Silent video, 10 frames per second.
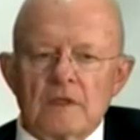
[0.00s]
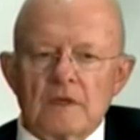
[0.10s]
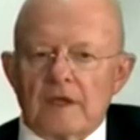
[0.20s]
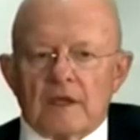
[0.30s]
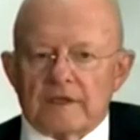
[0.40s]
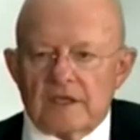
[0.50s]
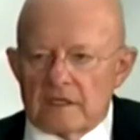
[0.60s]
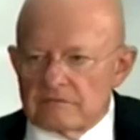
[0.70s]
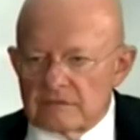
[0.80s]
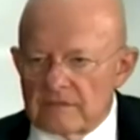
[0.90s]
I
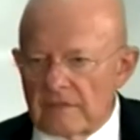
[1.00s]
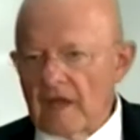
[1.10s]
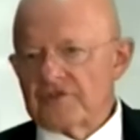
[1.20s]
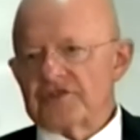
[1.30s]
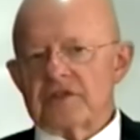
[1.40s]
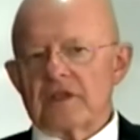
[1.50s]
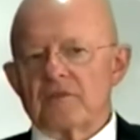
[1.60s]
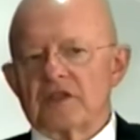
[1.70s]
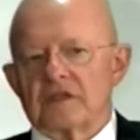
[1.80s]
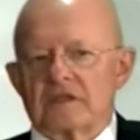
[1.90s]
can't, obviously can't
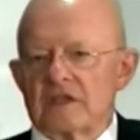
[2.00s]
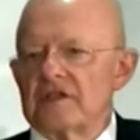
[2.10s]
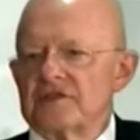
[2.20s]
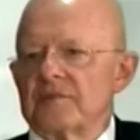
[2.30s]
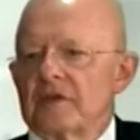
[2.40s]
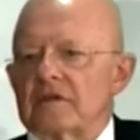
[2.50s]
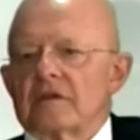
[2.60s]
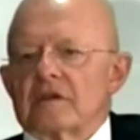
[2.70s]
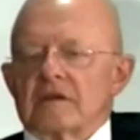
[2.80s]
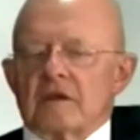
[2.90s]
make that case, but
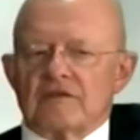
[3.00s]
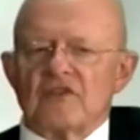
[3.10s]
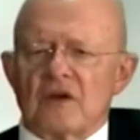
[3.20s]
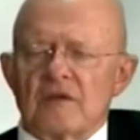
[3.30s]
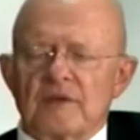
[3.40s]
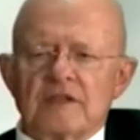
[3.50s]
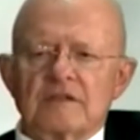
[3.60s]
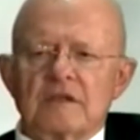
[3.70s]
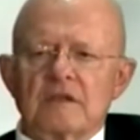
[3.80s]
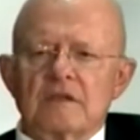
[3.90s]
I thought about
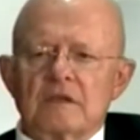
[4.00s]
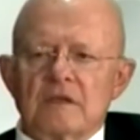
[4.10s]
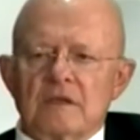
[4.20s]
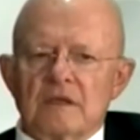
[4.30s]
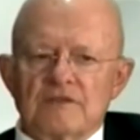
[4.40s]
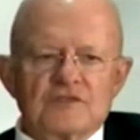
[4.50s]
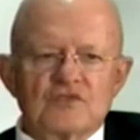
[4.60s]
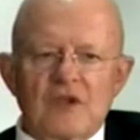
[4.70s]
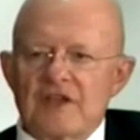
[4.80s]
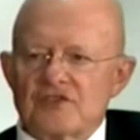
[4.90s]
that as a
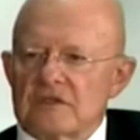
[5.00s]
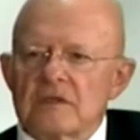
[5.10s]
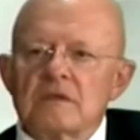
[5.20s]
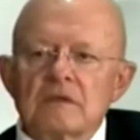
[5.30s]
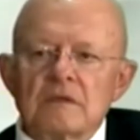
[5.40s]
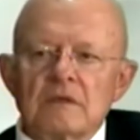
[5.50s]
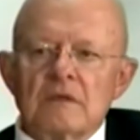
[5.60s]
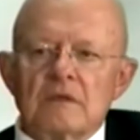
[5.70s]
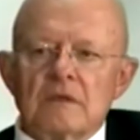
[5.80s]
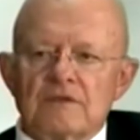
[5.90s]
tragic
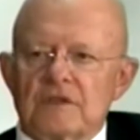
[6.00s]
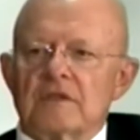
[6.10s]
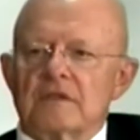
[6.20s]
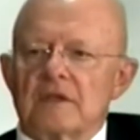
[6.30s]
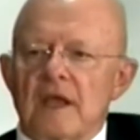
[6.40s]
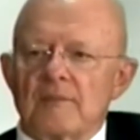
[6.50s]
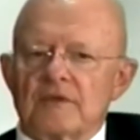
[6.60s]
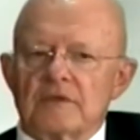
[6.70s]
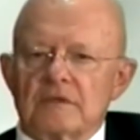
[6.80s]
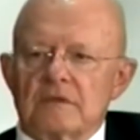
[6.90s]
thing that
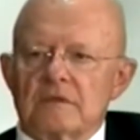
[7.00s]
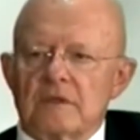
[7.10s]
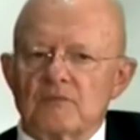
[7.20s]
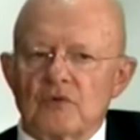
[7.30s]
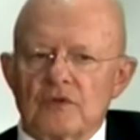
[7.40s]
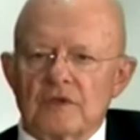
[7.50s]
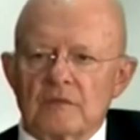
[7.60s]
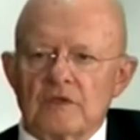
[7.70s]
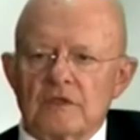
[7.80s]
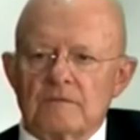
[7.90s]
happened to that poor
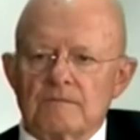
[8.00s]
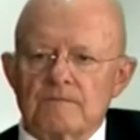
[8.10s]
young man.